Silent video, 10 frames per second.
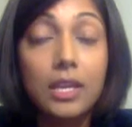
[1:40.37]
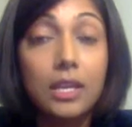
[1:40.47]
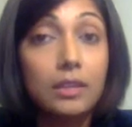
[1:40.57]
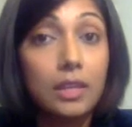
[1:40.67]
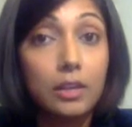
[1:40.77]

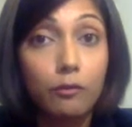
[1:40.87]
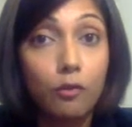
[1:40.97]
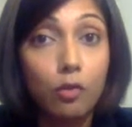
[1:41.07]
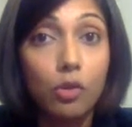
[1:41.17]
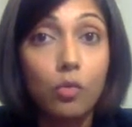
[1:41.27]

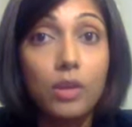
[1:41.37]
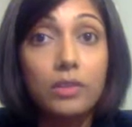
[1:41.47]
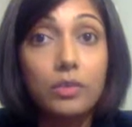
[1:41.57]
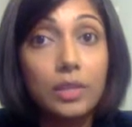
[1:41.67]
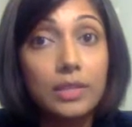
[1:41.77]
Therefore, one of
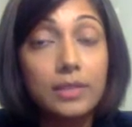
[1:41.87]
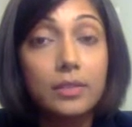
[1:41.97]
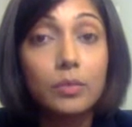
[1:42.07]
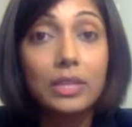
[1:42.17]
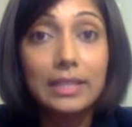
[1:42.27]
the reasons
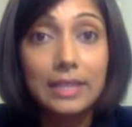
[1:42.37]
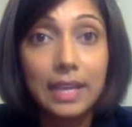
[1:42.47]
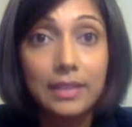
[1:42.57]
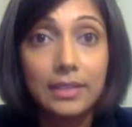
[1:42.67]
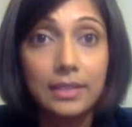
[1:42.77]
that we
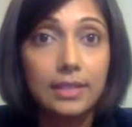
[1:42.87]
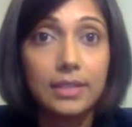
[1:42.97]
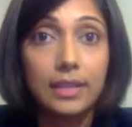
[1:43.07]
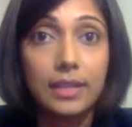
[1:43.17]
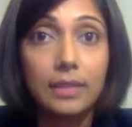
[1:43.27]
conducted this
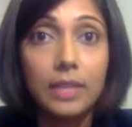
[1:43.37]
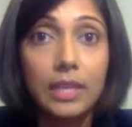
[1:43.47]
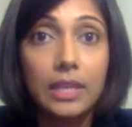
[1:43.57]
study